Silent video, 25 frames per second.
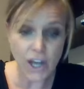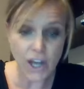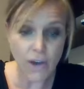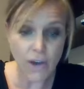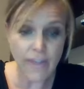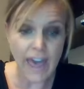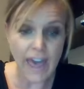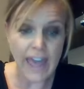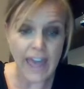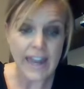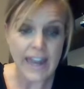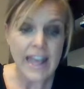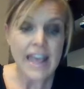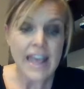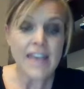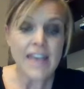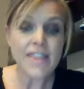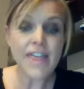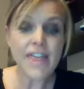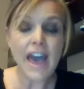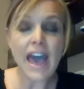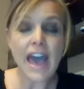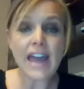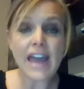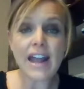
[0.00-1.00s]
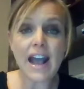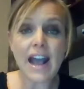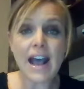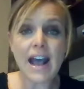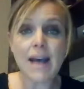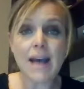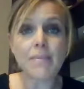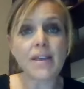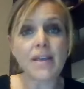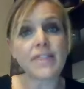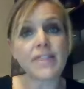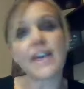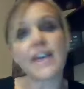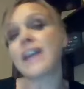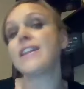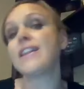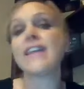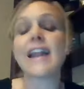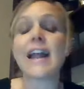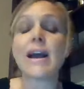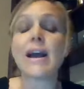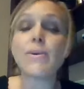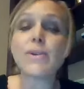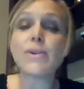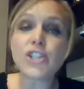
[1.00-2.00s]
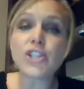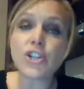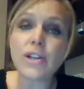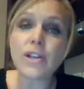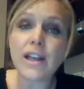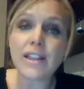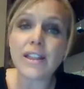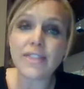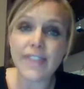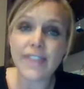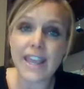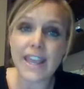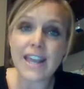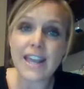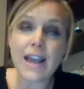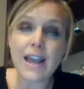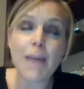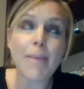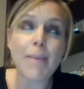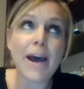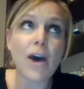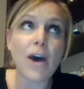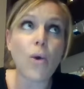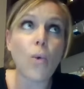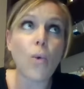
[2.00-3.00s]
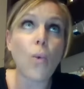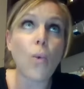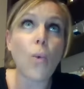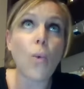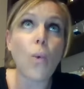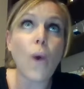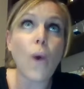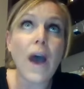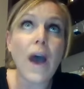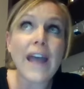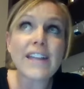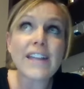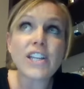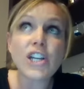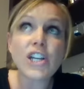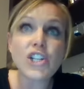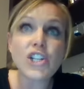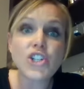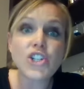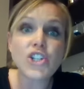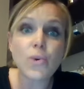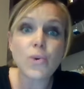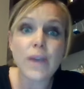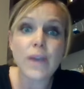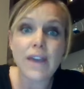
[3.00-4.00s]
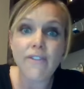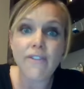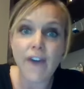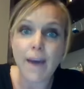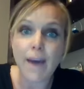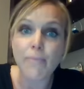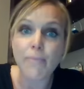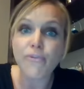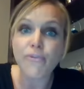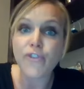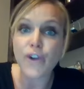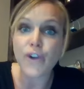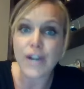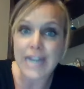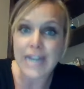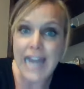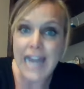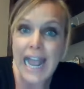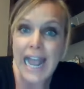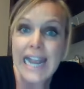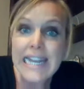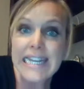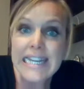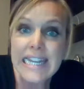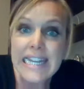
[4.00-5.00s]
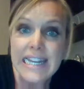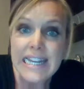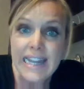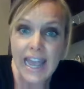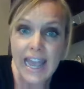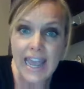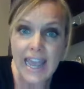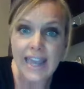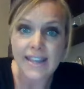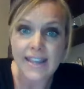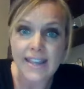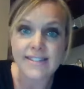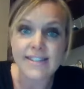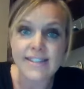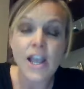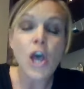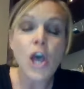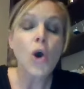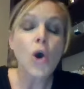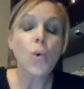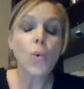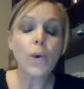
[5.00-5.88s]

to know that I want you to think about what could you give up for 90 days?